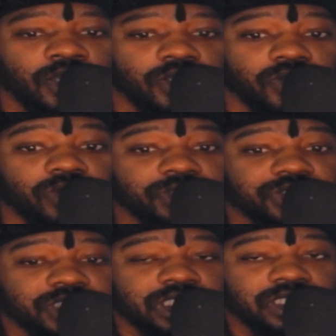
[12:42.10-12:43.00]
Your
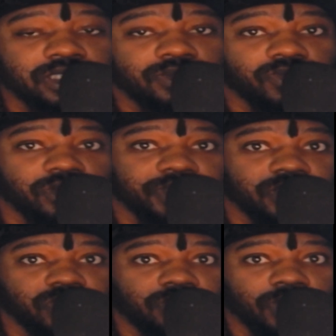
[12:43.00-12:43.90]
machine will be
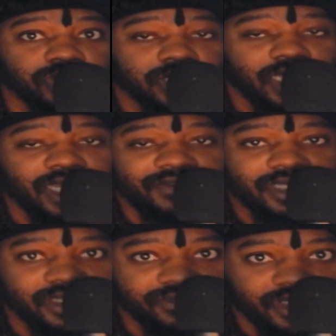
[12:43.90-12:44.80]
doing most of the heavy
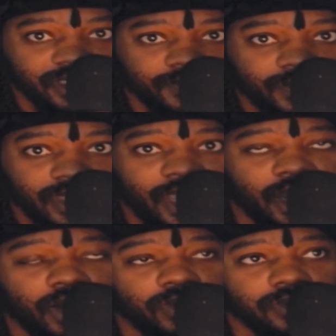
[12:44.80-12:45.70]
lifting.
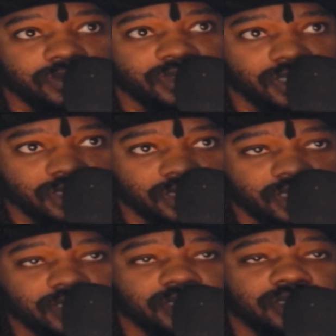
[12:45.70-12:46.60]
Now, this
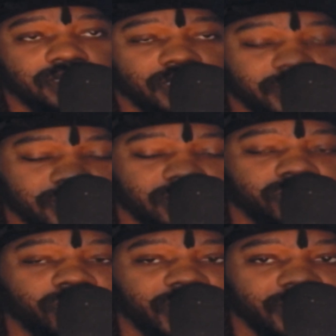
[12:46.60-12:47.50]
is
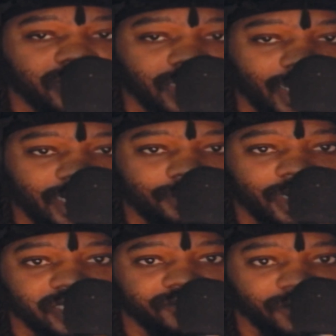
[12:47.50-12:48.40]
where a lot of my
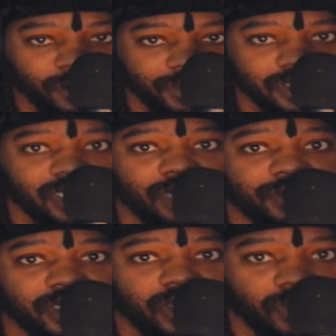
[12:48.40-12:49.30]
development time
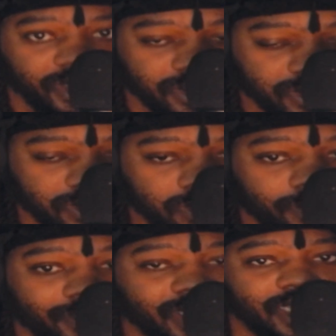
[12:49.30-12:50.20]
will go into.
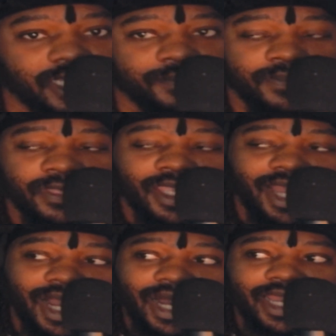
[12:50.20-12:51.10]
Meaning,
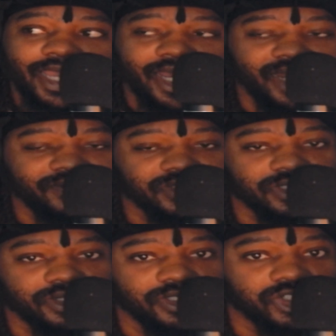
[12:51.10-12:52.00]
I have a
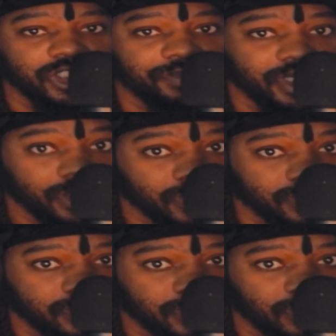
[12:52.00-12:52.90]
certain GPU,
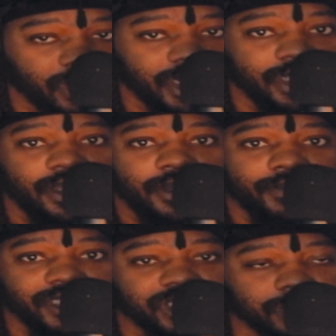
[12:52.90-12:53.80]
right?
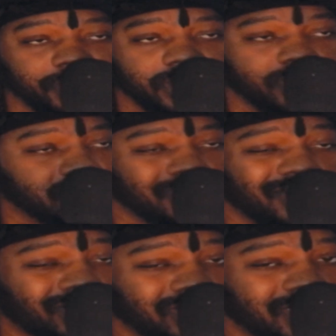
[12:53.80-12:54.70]
My GPU isn't the
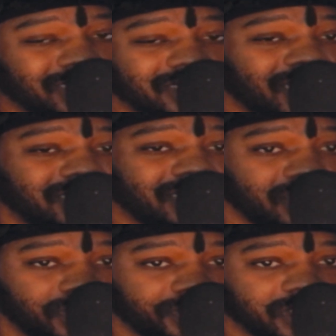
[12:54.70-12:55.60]
oldest, it's not the
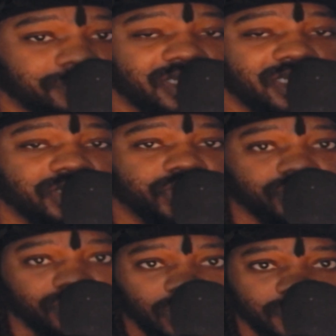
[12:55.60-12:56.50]
newest, but it is
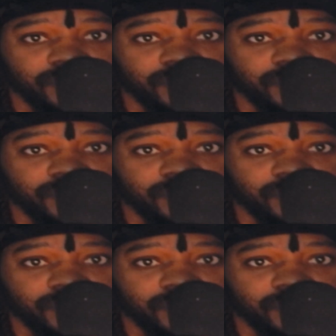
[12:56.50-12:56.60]
strong.